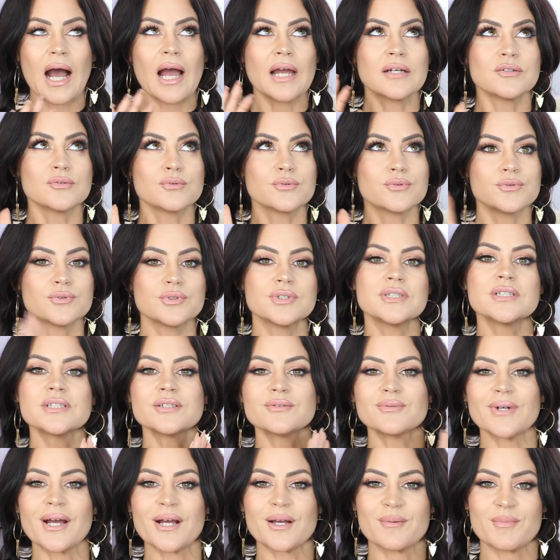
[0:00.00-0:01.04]
I
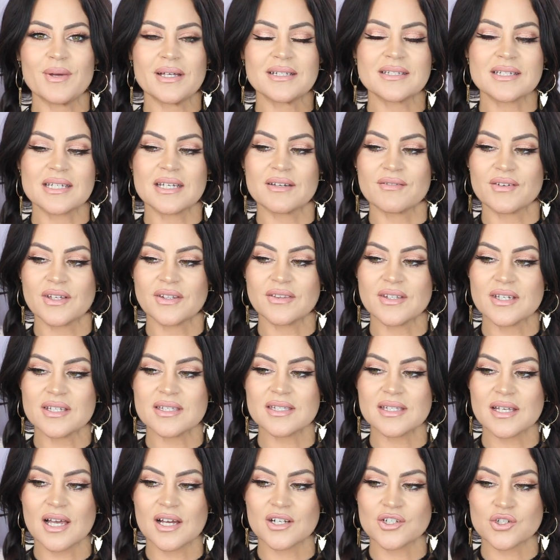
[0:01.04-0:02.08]
really recommend giving
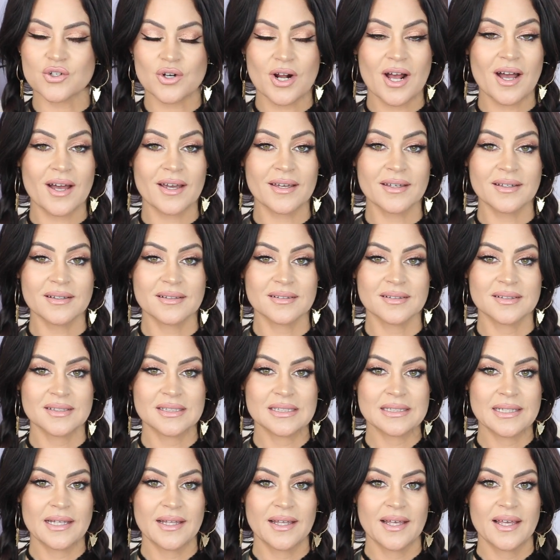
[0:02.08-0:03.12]
this a try.
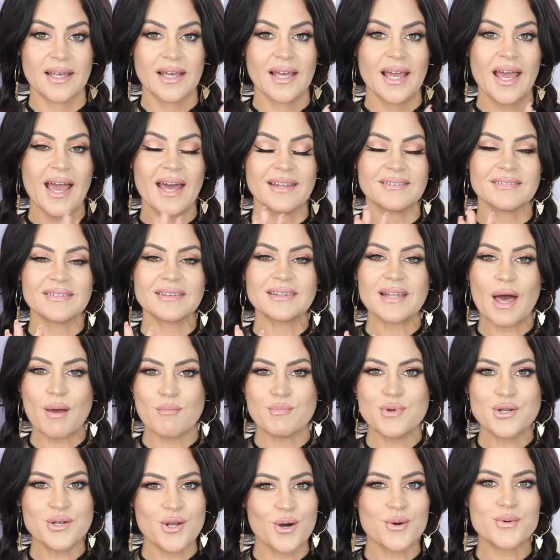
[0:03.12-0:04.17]
And
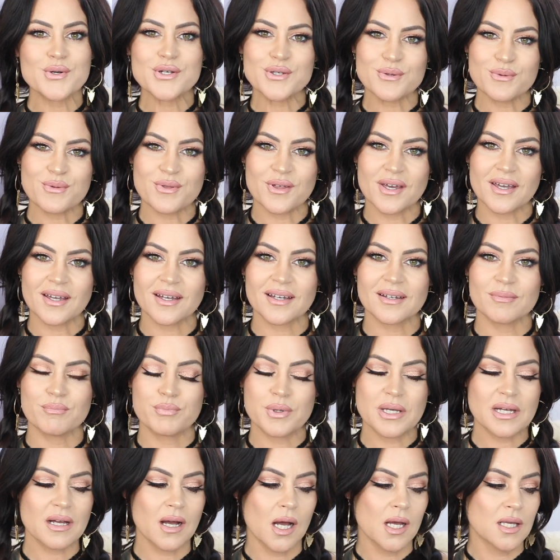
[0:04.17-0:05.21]
let me know what you think,
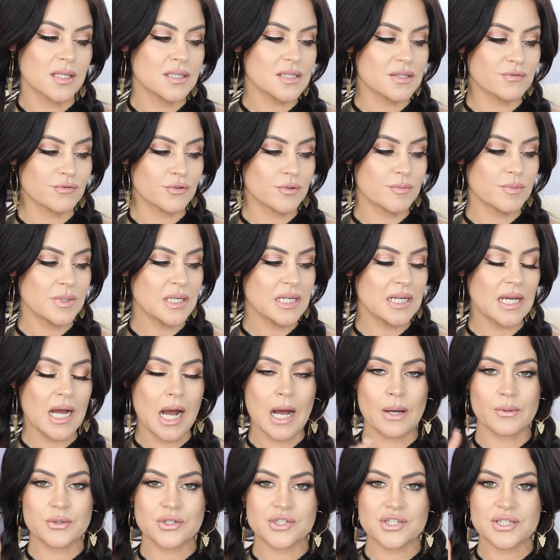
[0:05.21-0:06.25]
because for me,
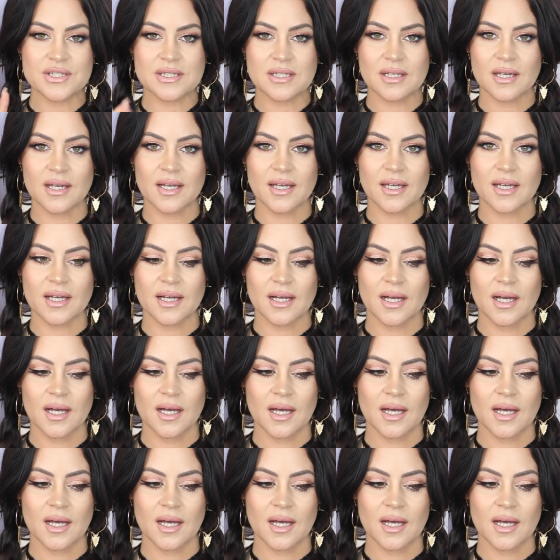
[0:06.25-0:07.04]
I was just like,